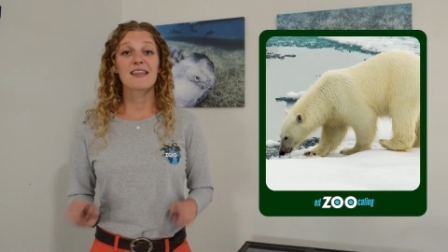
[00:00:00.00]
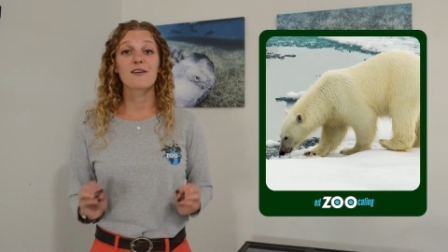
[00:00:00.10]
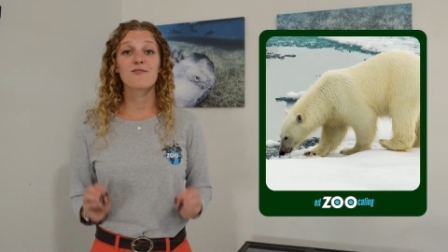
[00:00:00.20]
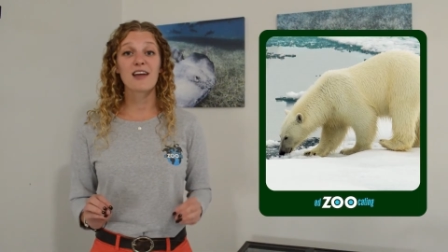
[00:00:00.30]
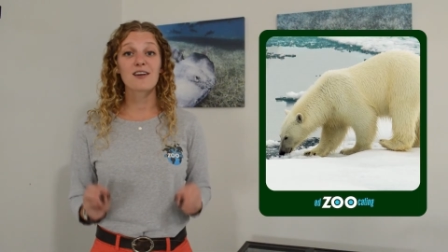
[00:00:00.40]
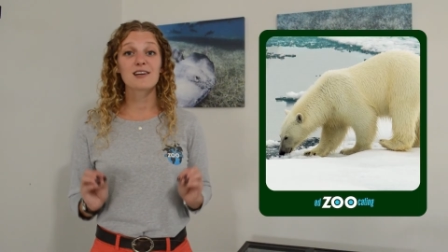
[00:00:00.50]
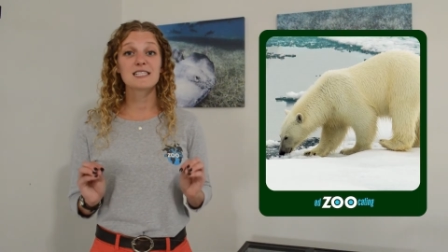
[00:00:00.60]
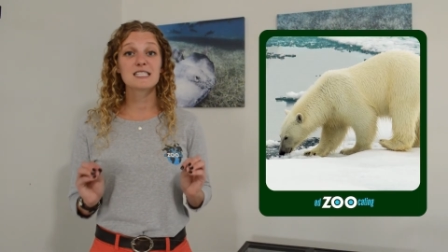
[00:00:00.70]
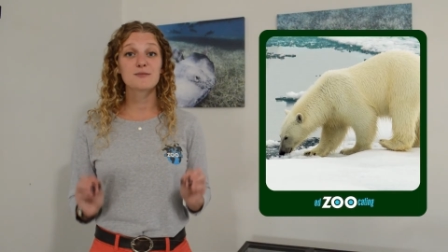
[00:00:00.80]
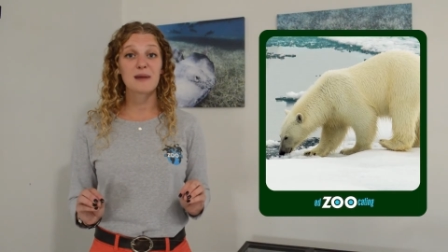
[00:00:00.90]
They're
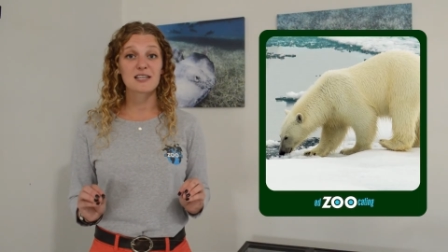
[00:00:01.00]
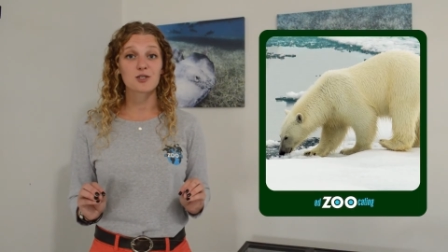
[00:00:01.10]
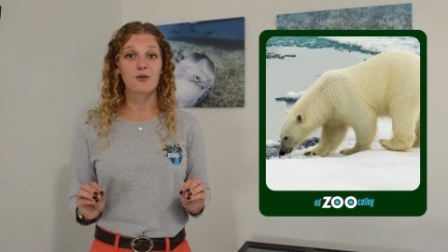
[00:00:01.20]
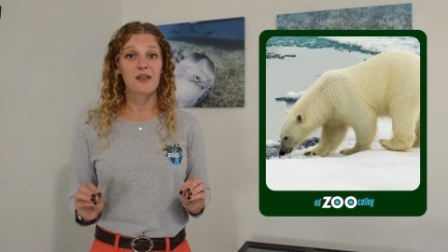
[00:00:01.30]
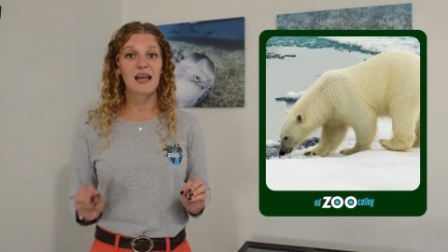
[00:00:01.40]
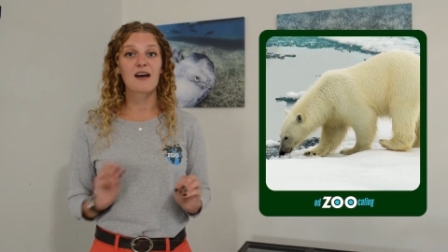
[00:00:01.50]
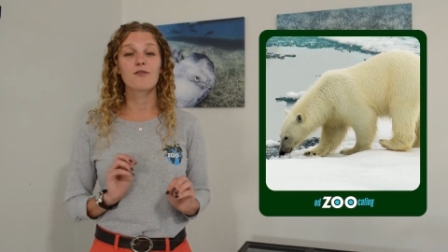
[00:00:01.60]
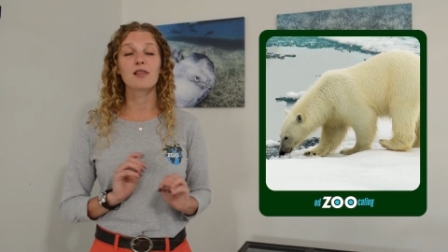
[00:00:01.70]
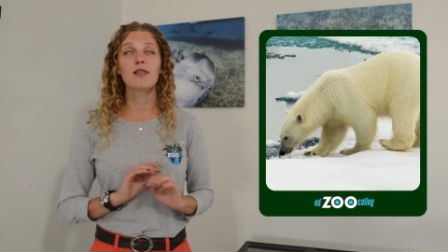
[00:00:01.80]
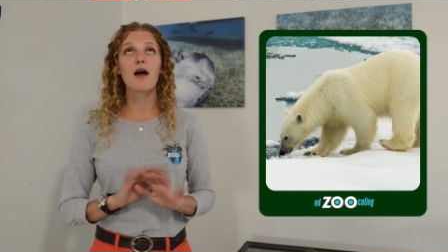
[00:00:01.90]
very special. They
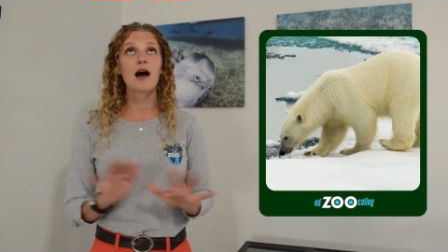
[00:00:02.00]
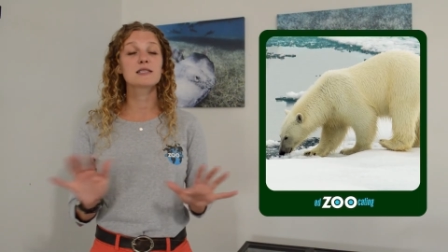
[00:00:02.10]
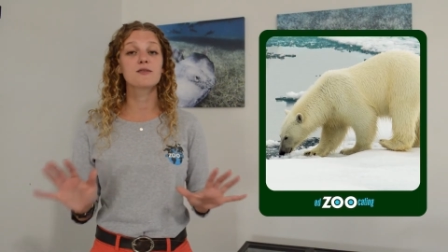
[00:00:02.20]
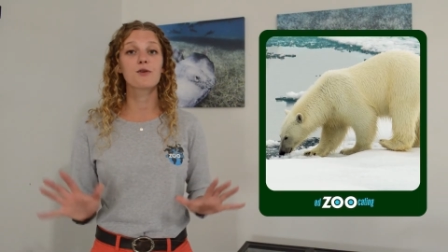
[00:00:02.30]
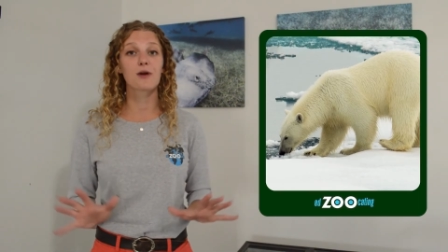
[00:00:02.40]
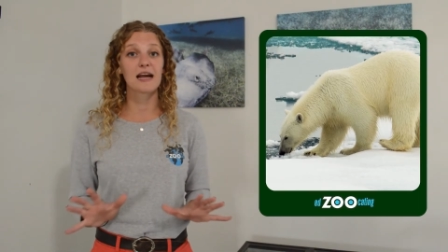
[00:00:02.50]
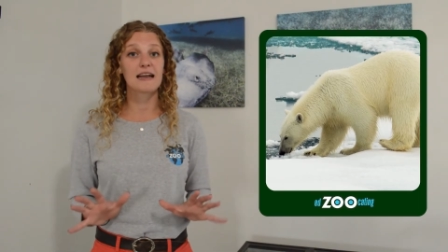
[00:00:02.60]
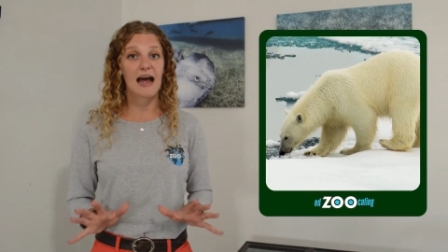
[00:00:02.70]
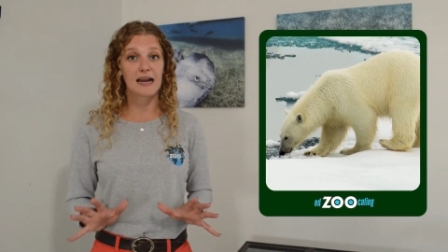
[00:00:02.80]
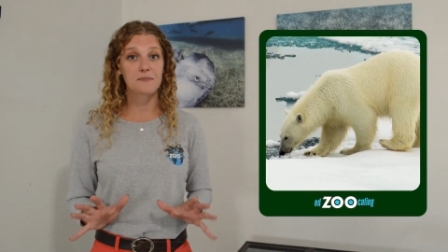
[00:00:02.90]
have lots of
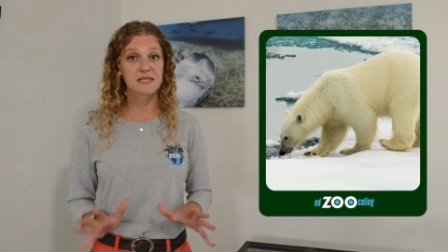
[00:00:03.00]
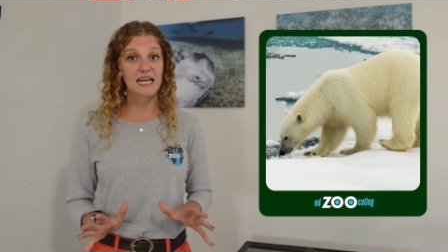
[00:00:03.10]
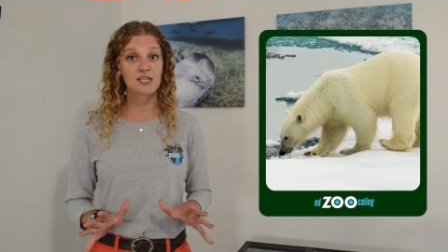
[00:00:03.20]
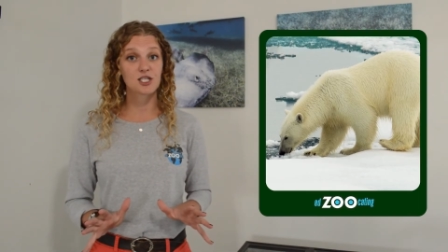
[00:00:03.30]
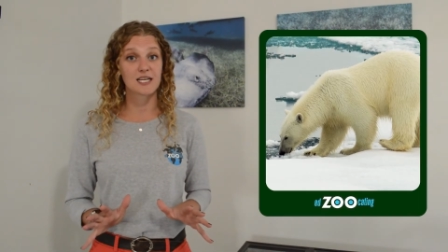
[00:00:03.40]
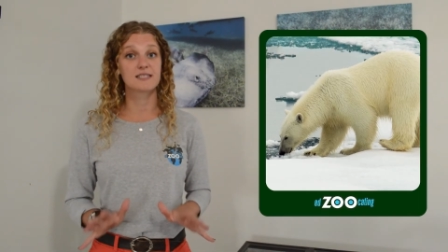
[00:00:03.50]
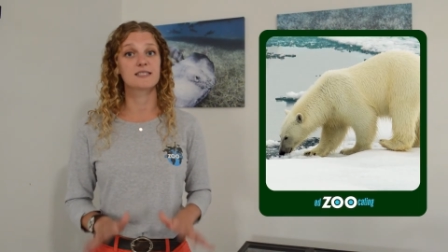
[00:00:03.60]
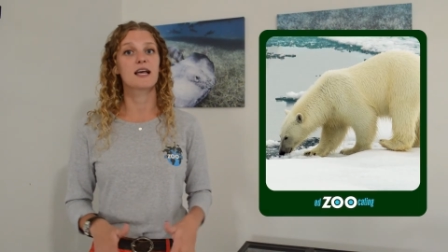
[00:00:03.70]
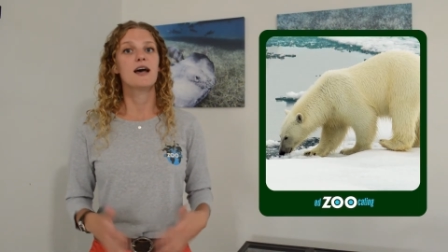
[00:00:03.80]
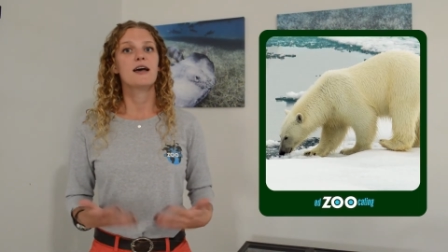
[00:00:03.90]
great
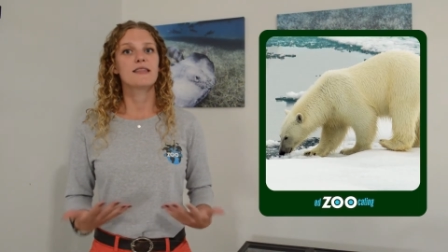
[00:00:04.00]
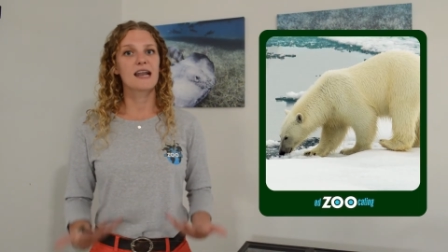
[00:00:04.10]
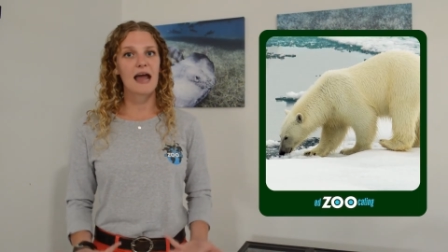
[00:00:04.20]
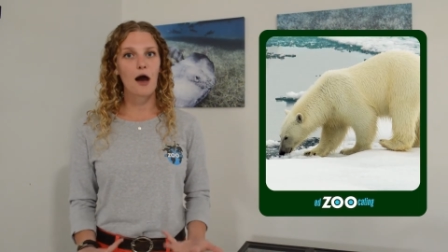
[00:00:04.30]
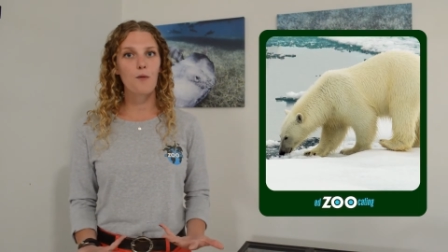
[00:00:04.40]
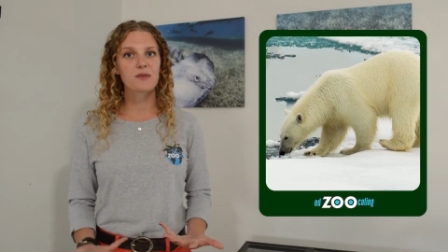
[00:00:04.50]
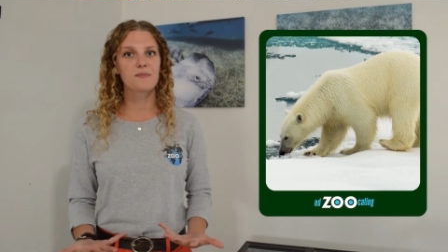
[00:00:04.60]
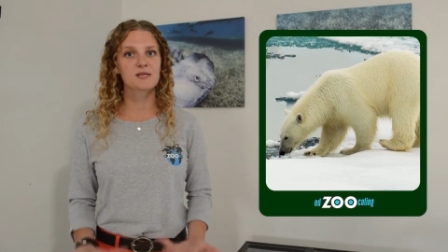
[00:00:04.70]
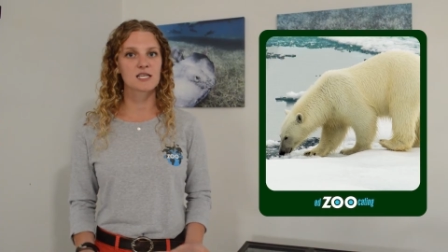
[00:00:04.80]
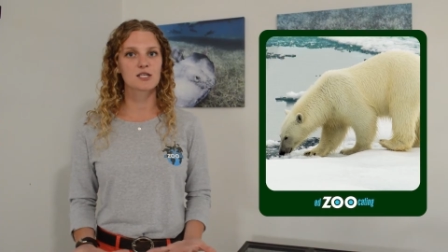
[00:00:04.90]
adaptations that help
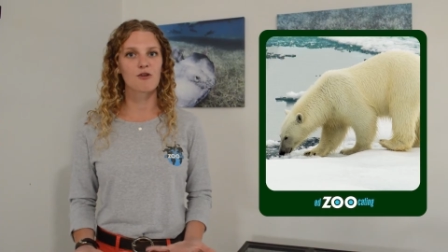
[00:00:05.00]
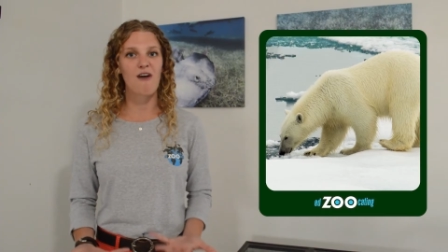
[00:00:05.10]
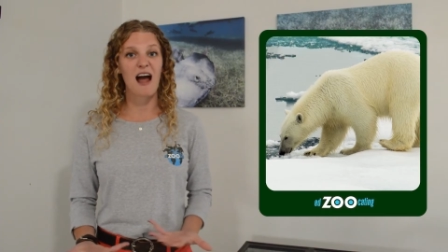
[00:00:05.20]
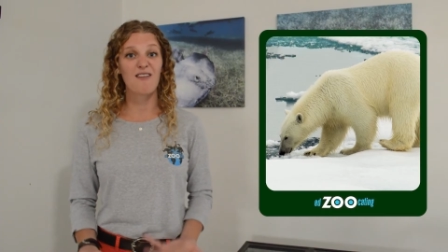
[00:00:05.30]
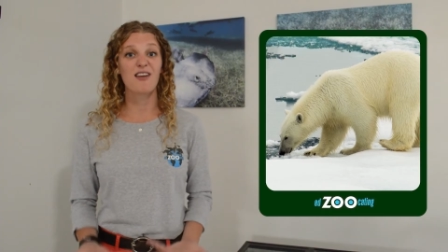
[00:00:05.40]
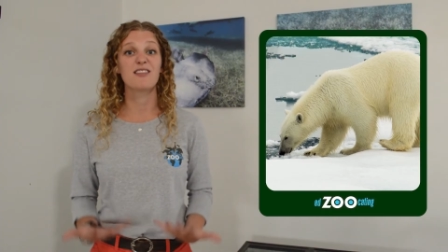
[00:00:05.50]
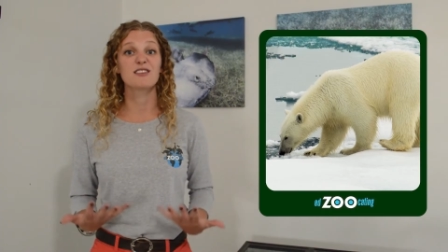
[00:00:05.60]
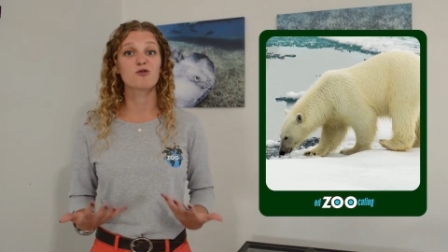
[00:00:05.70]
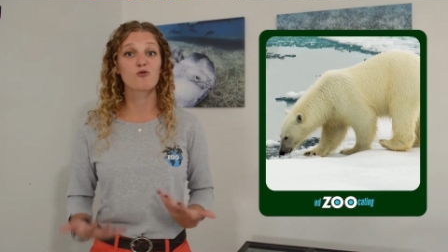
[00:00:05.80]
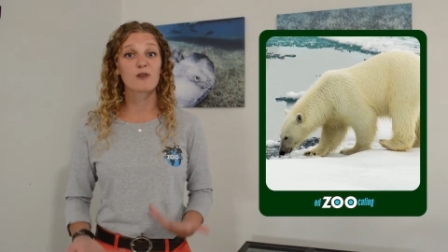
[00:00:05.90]
them to survive in
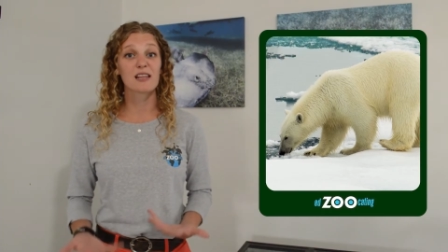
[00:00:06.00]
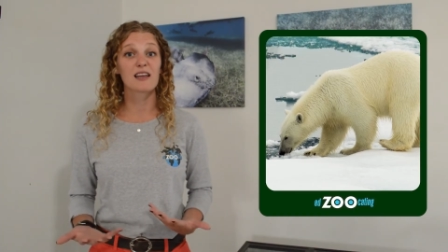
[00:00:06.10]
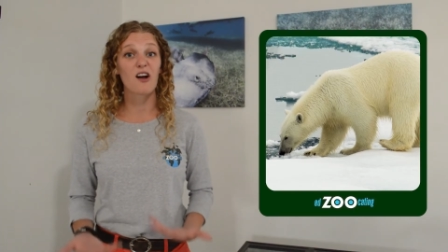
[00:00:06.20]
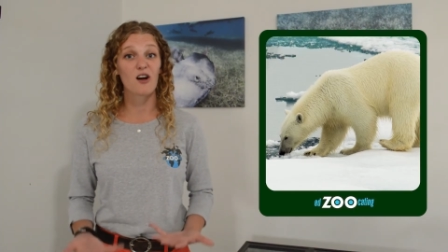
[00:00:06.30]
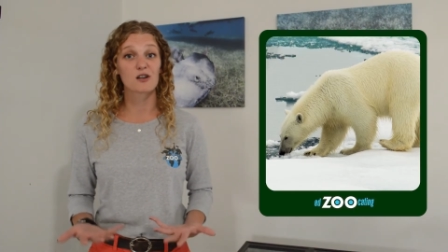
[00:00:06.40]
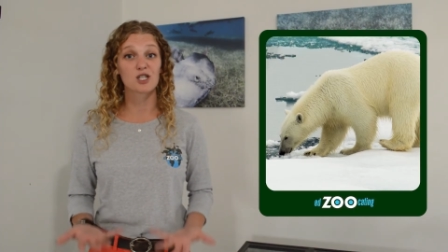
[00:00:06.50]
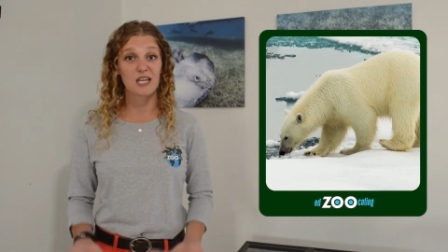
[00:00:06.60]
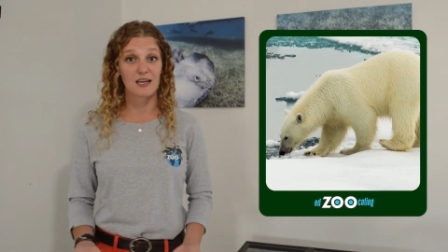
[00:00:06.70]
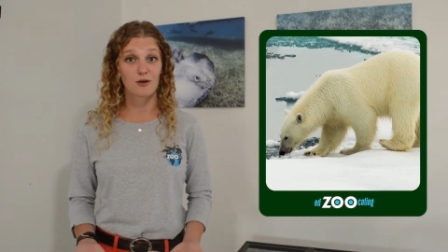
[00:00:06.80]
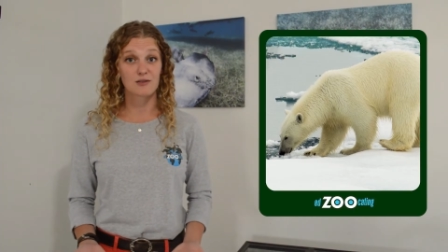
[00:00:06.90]
this really harsh
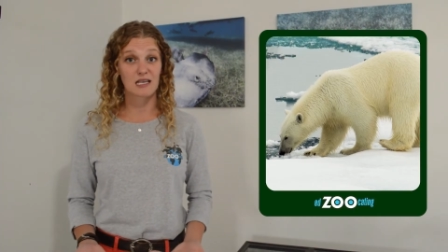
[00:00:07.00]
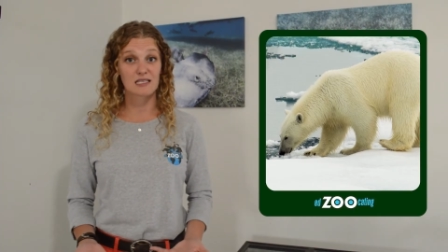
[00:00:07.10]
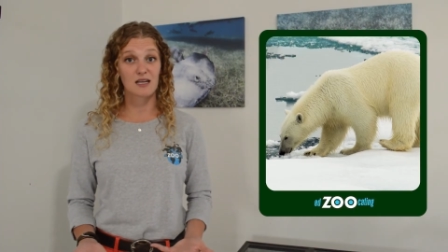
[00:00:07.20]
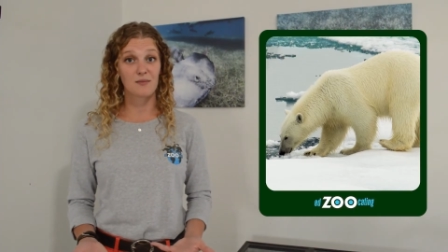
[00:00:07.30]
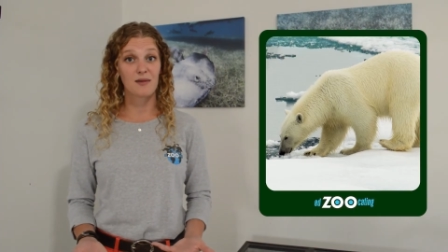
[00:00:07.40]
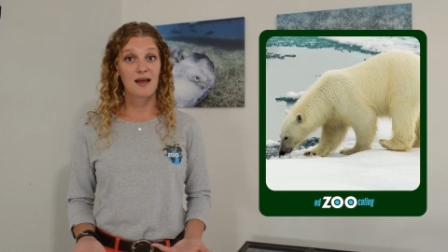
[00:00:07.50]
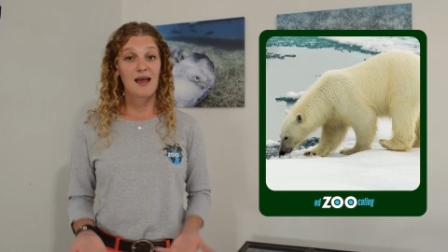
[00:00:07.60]
ecosystem.